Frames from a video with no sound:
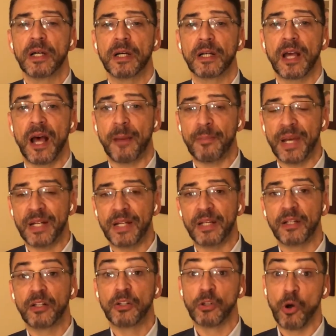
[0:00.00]

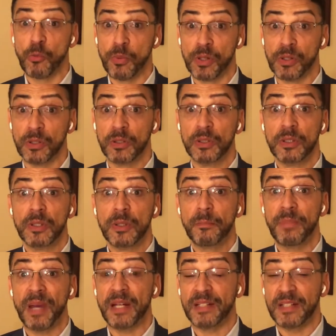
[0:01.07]
combating global
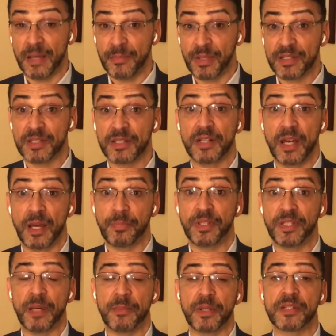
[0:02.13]
pandemics and
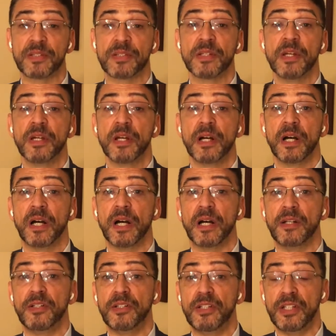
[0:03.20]
epidemics
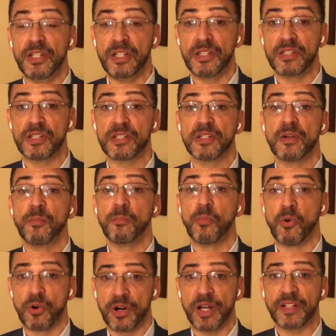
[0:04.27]
needs
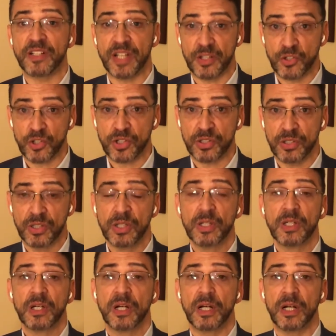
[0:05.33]
more attention.
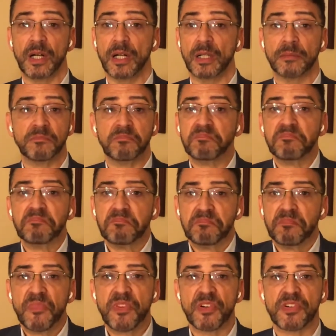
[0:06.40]

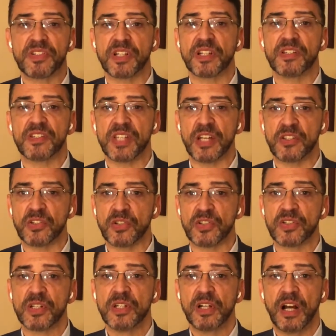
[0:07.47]
There is a
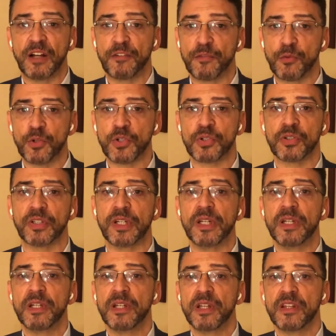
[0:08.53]
consensus, unfortunately,
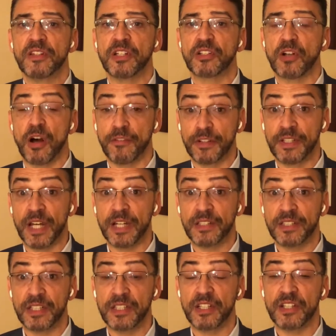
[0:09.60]
that
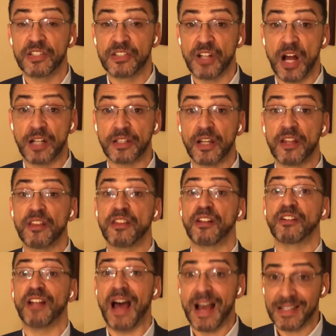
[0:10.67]
COVID-19 is not the
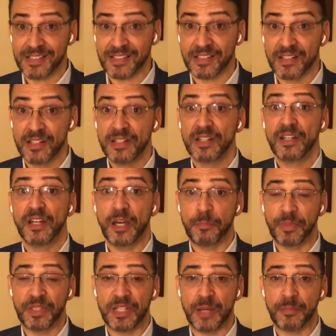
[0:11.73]
last
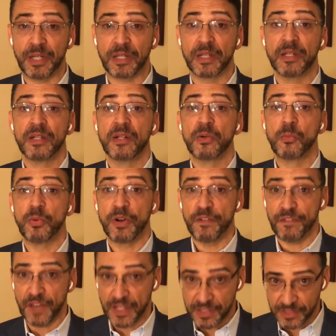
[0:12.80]
epidemic we're
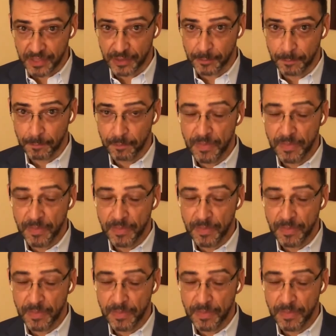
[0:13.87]
facing.